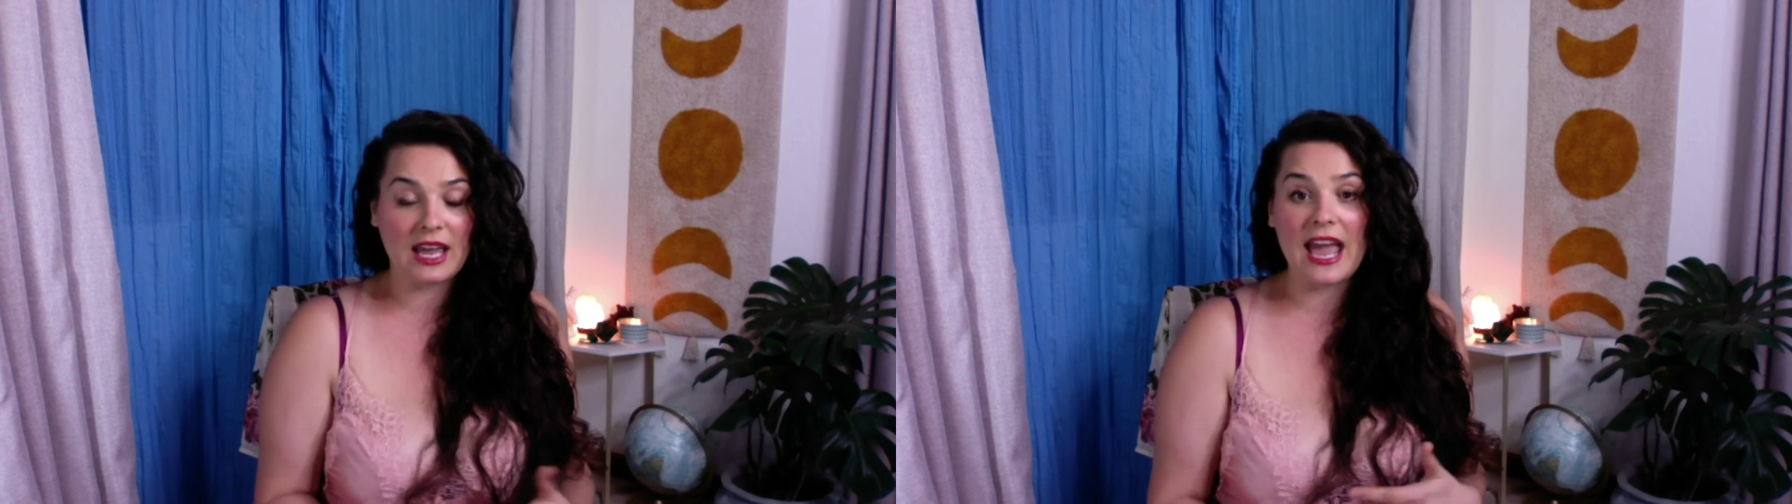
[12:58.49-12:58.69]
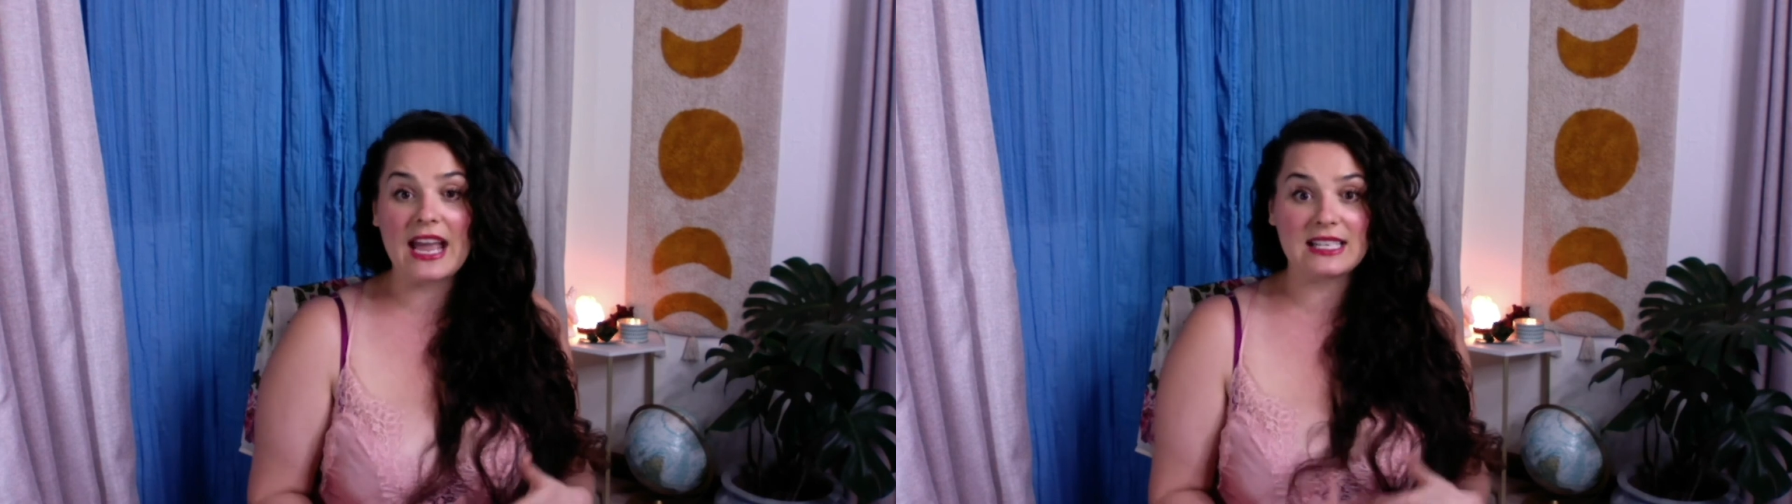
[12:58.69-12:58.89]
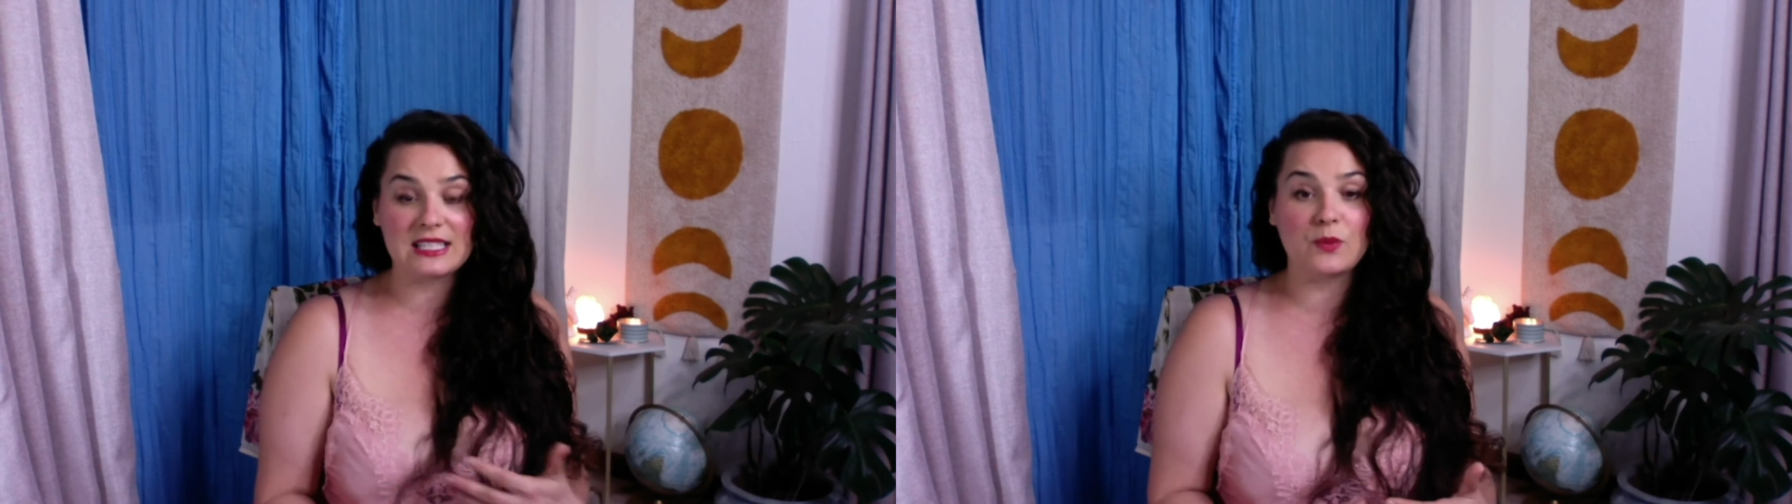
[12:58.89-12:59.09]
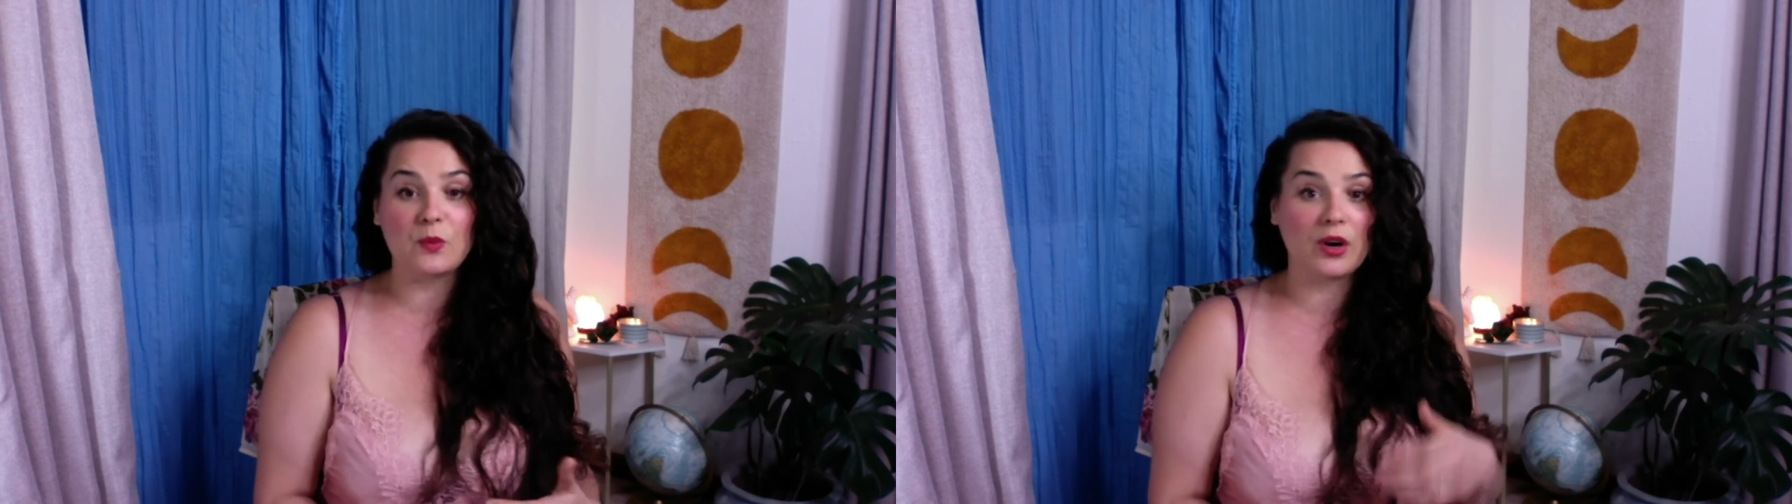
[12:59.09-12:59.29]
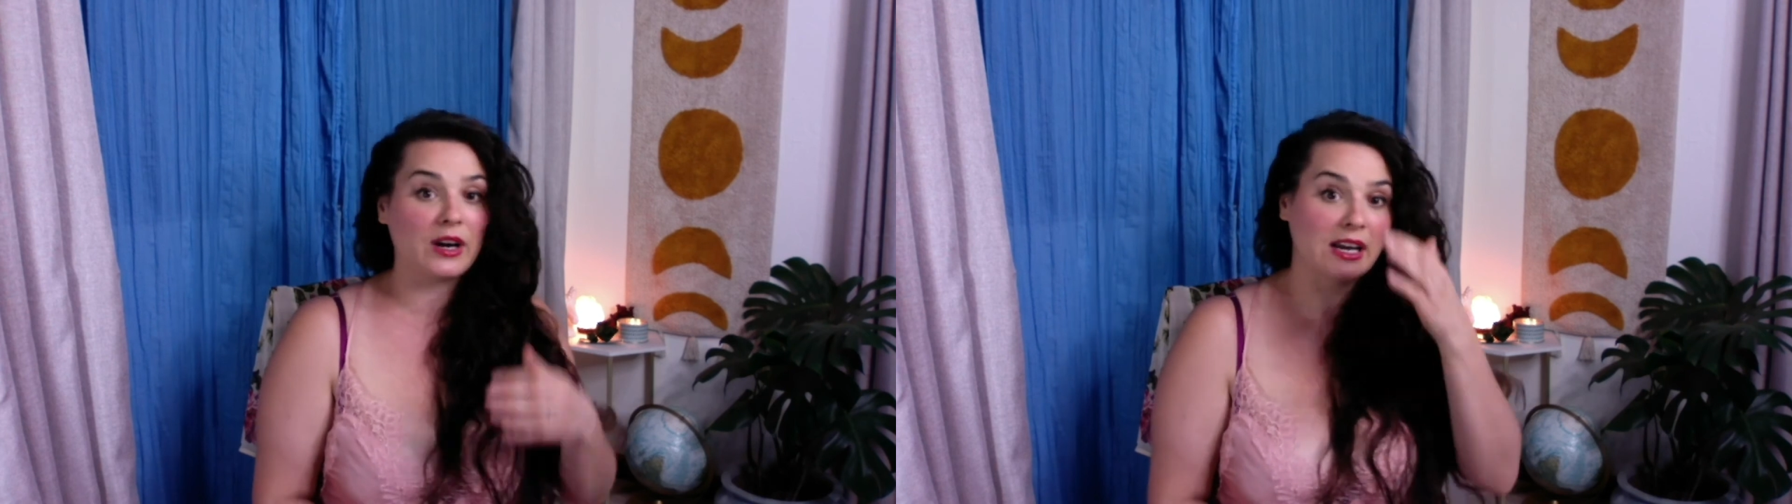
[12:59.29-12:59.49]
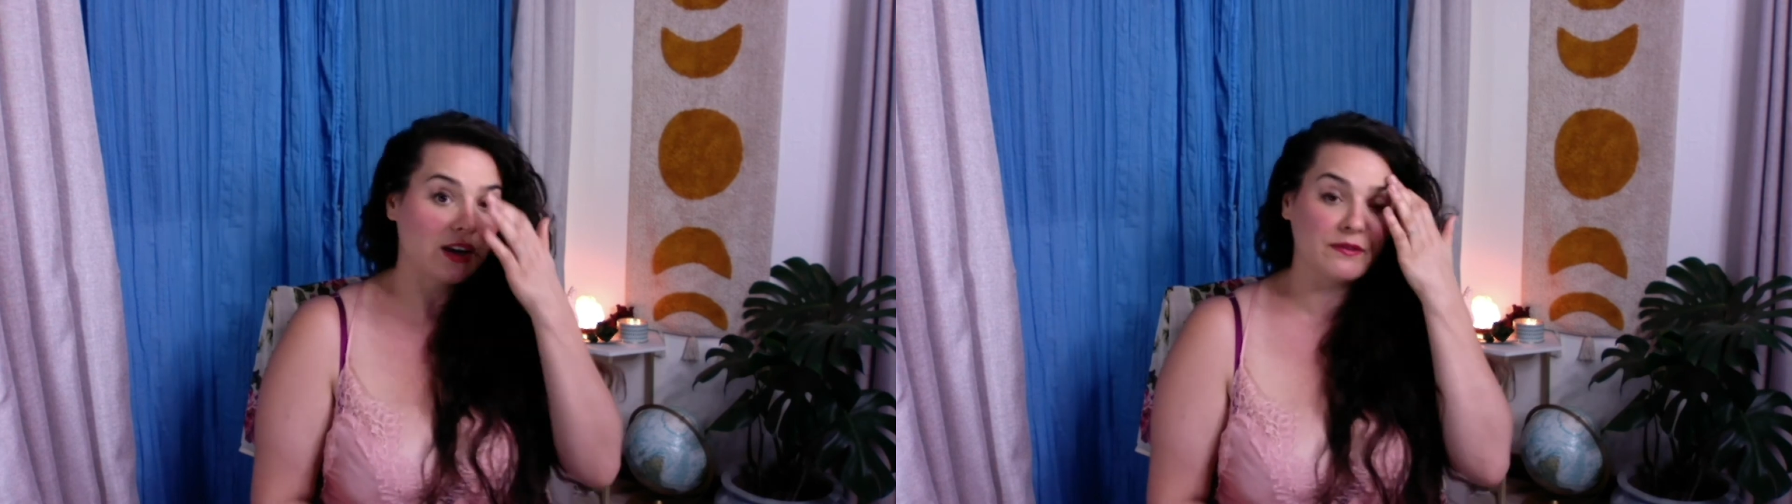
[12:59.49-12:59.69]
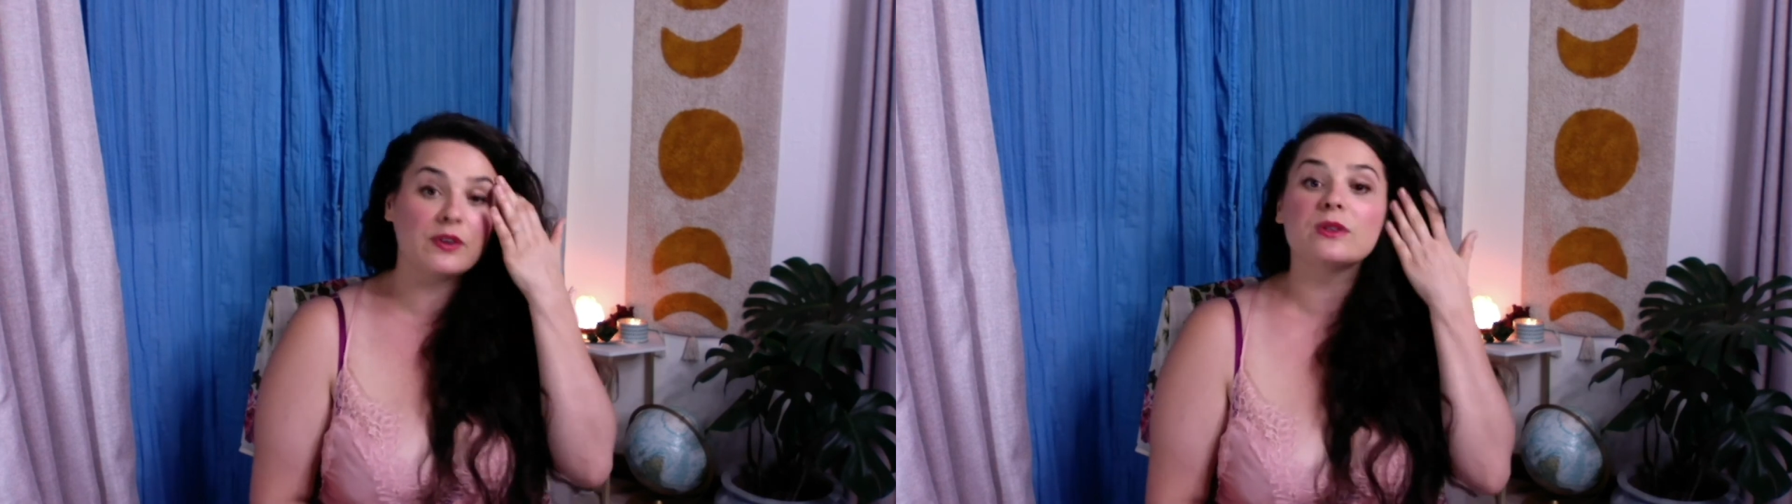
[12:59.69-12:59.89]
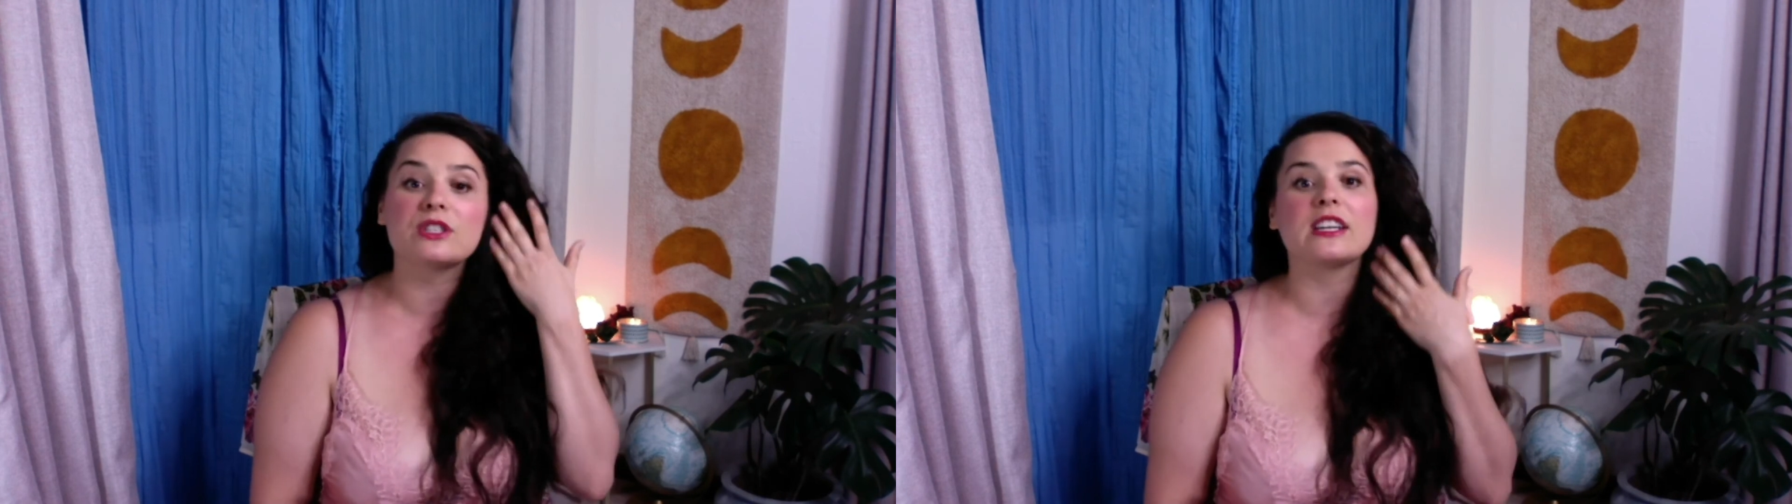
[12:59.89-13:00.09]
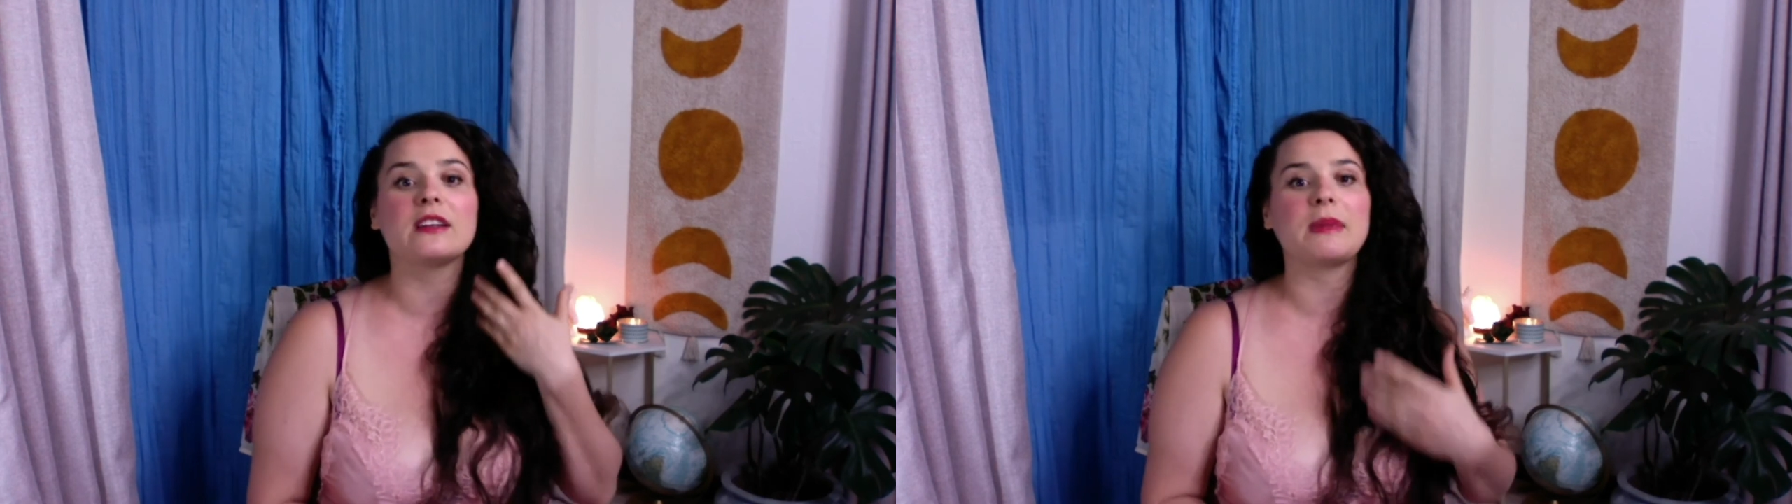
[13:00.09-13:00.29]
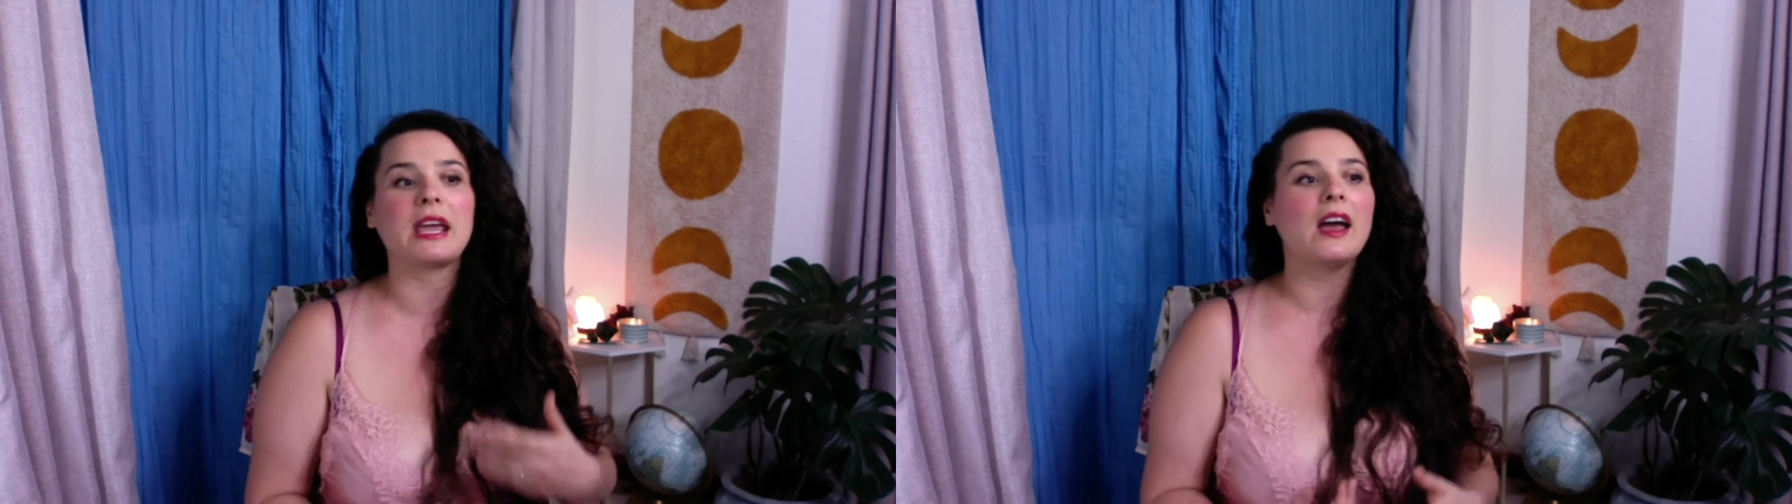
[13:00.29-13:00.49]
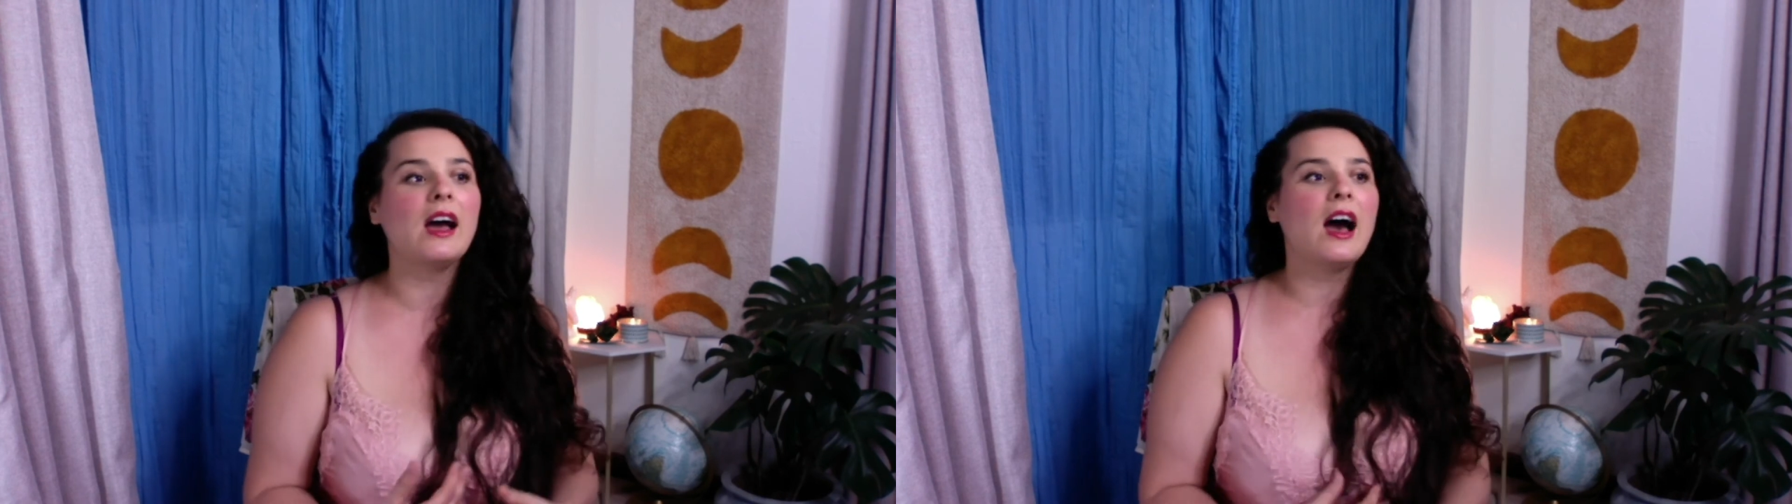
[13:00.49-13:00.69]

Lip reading: angst and worry and confusion in me.